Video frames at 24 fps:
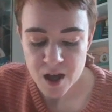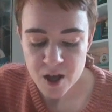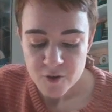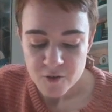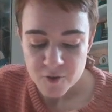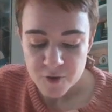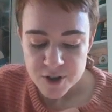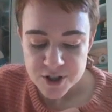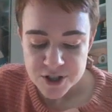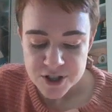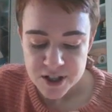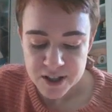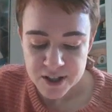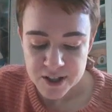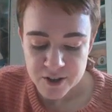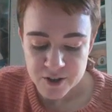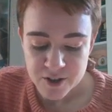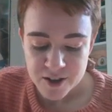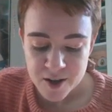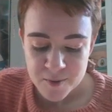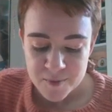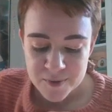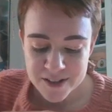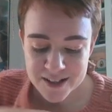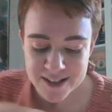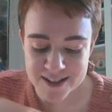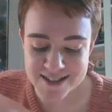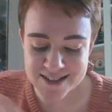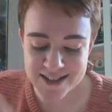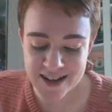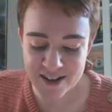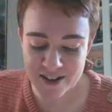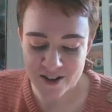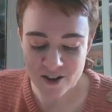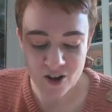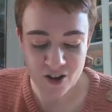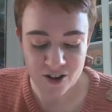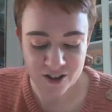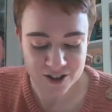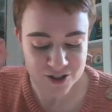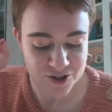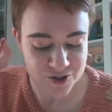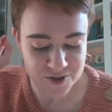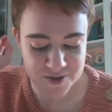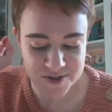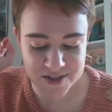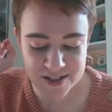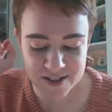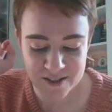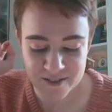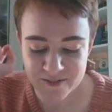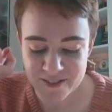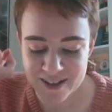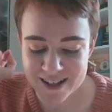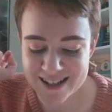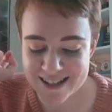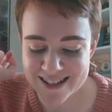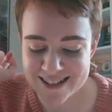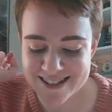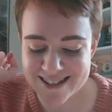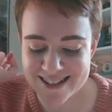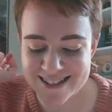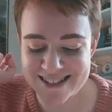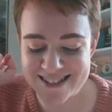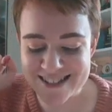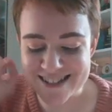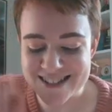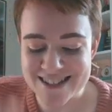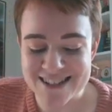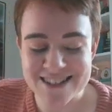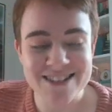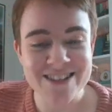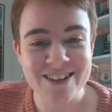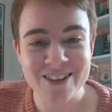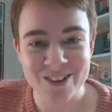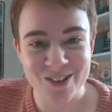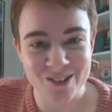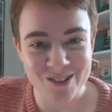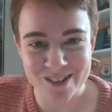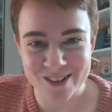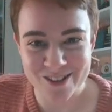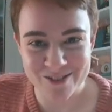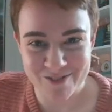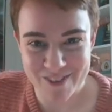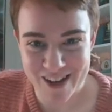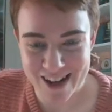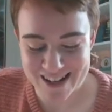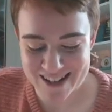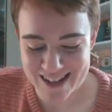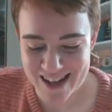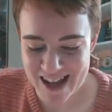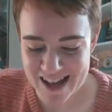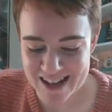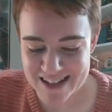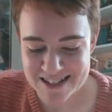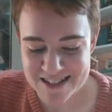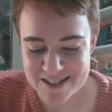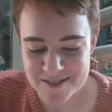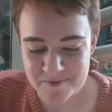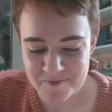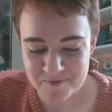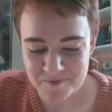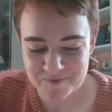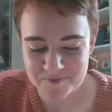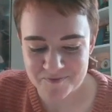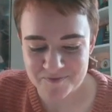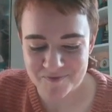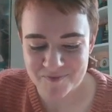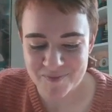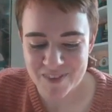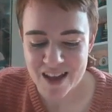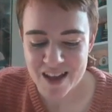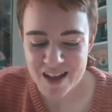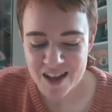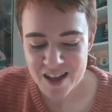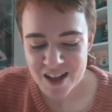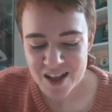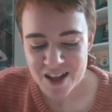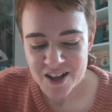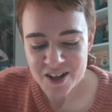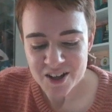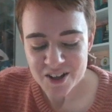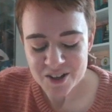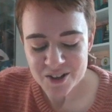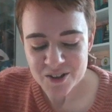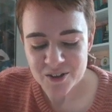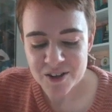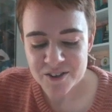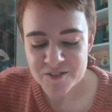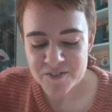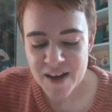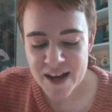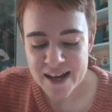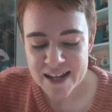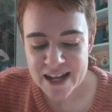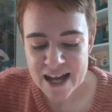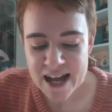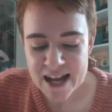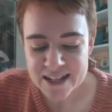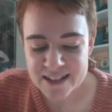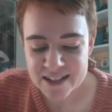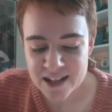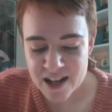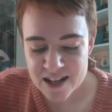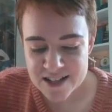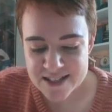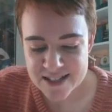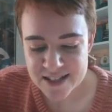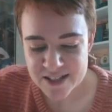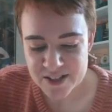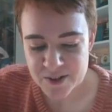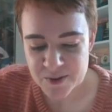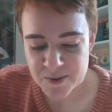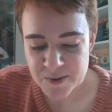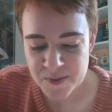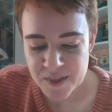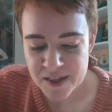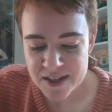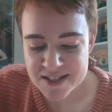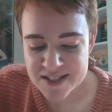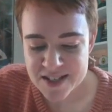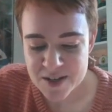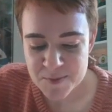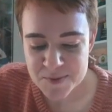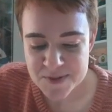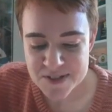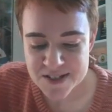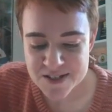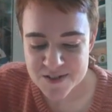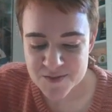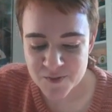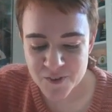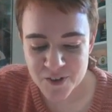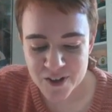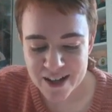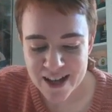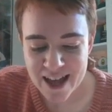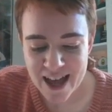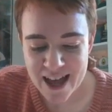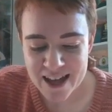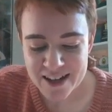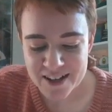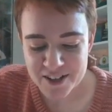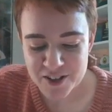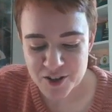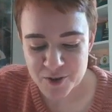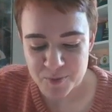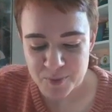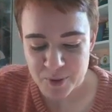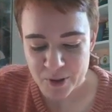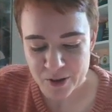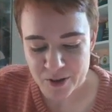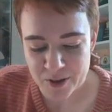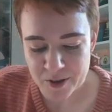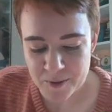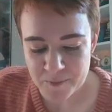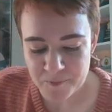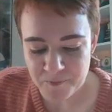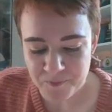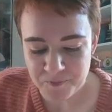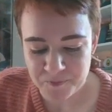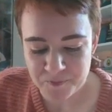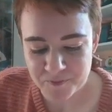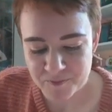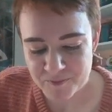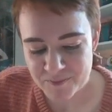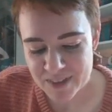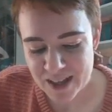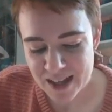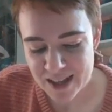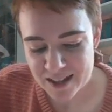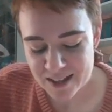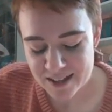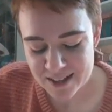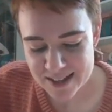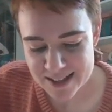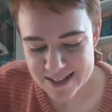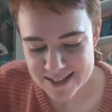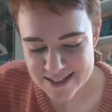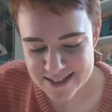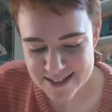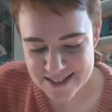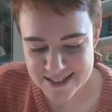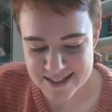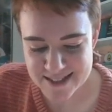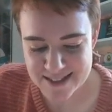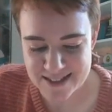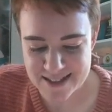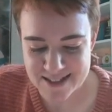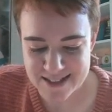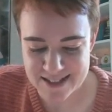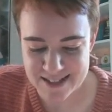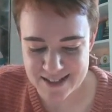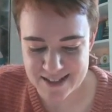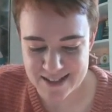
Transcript: Fortunately, your company is not at all intrusive. It is indeed Lord Fat Cat. Lord Fat Cat nods at you, then tips his furry head at your book. Let's see.